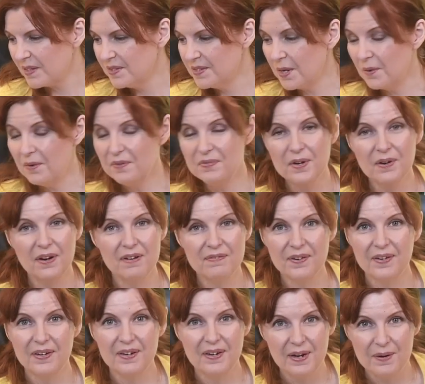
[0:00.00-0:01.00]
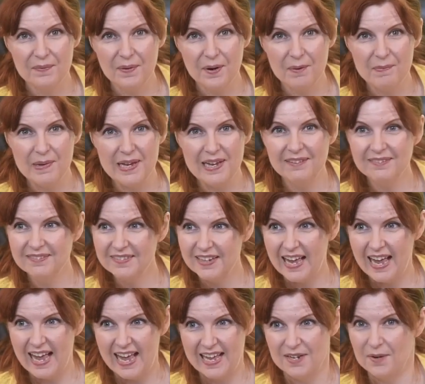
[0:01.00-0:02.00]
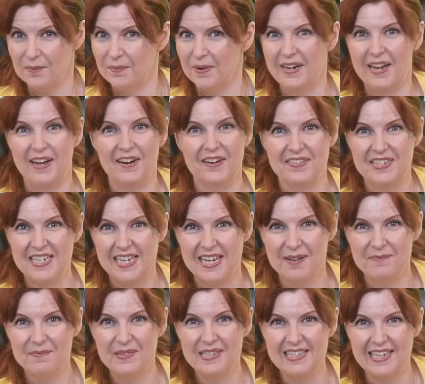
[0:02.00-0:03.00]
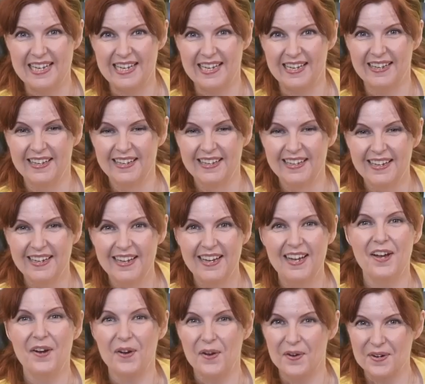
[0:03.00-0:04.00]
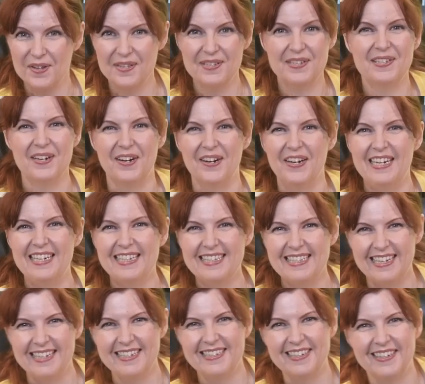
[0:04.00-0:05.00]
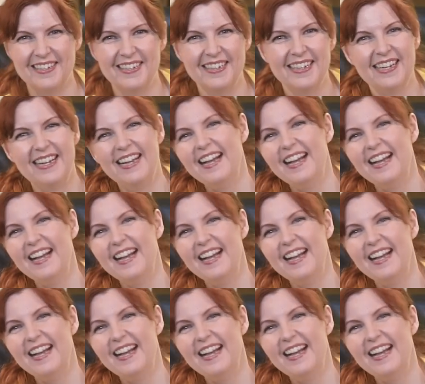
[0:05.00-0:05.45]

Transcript: So if you're ever in Nairobi and you run out of DMC, go to the Sarit Center